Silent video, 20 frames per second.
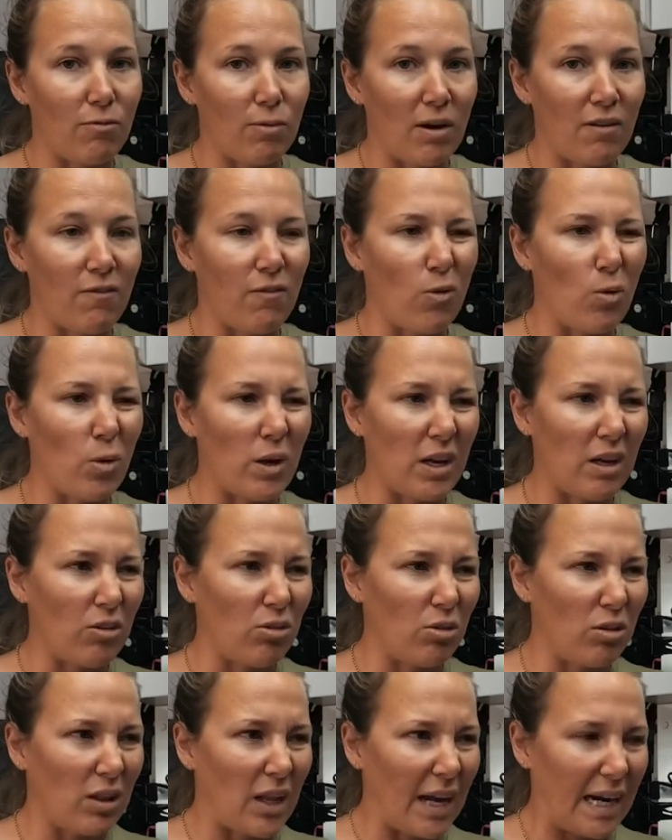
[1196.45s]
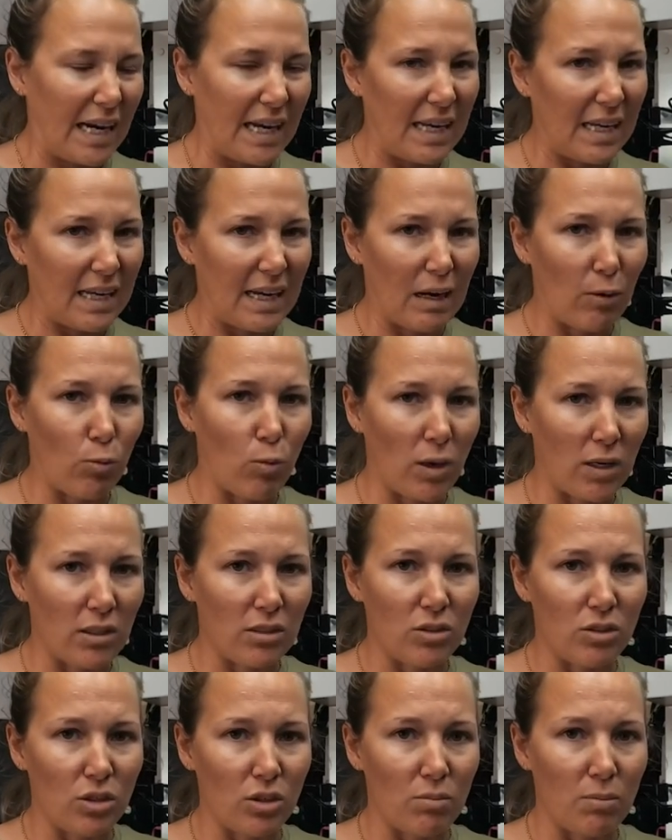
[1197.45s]
140 and you're lucky to get 1
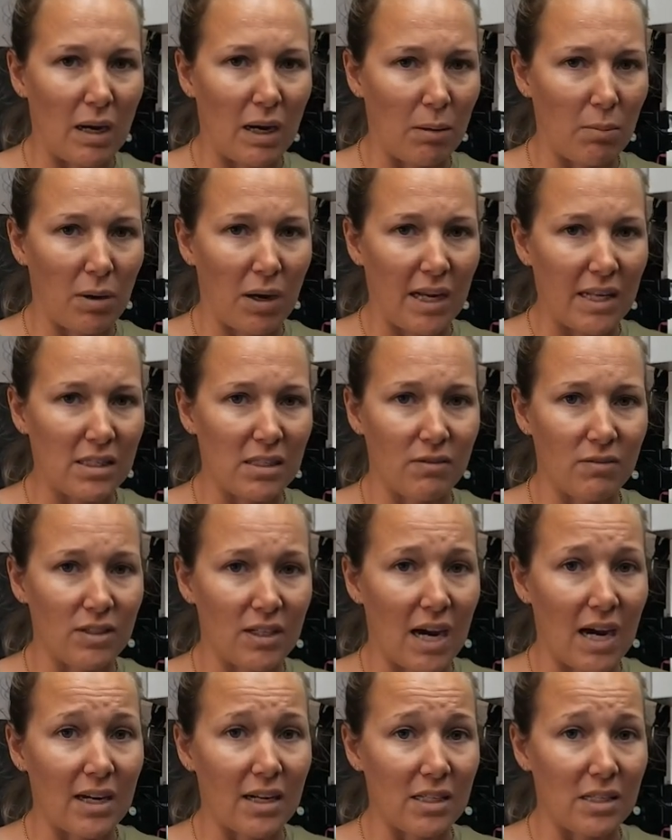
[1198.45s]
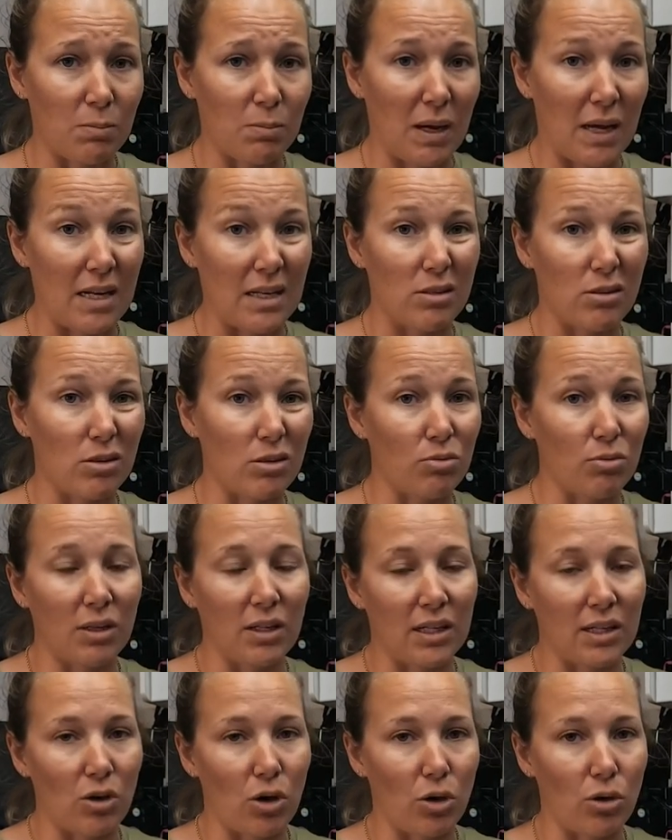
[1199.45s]
to 2 megabytes of data speed, so it's
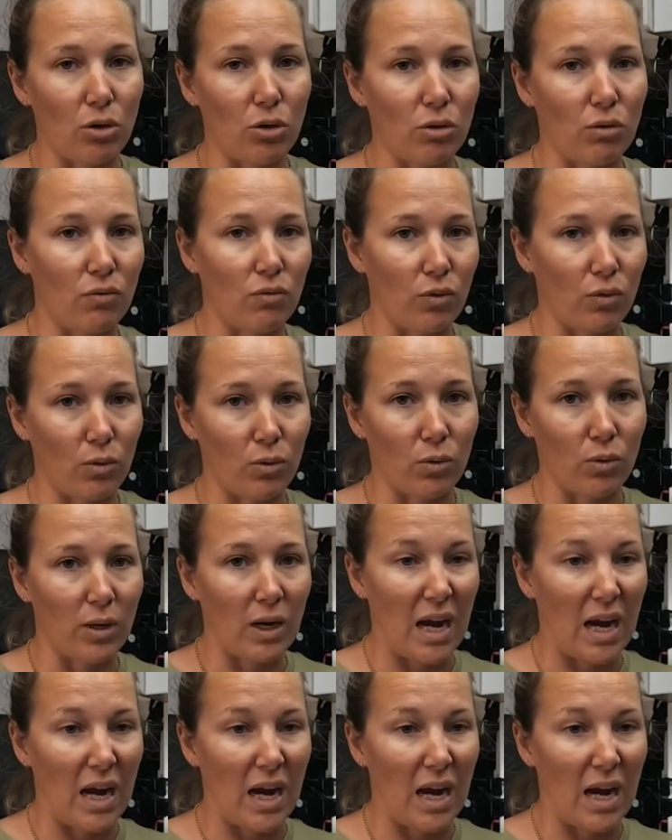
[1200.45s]
really no good for